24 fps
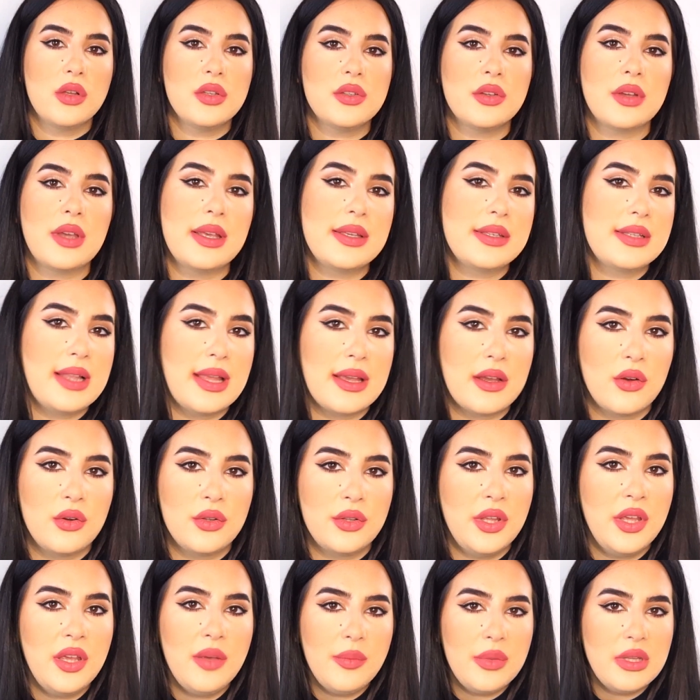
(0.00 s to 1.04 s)
Also guys, like
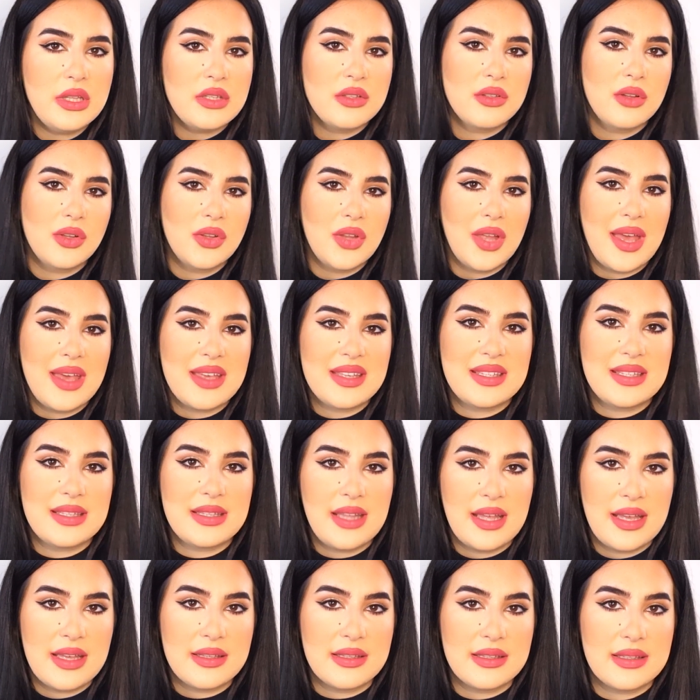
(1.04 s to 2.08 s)
on him it's not as
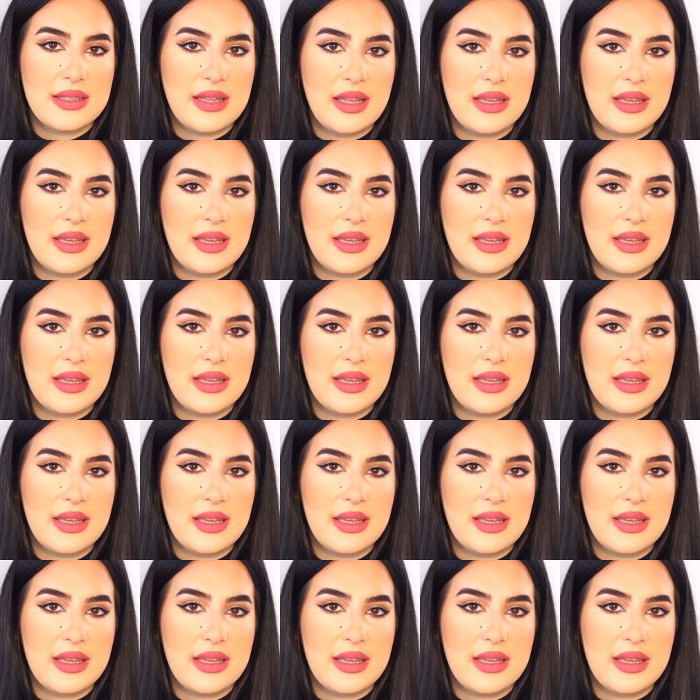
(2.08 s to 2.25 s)
dense.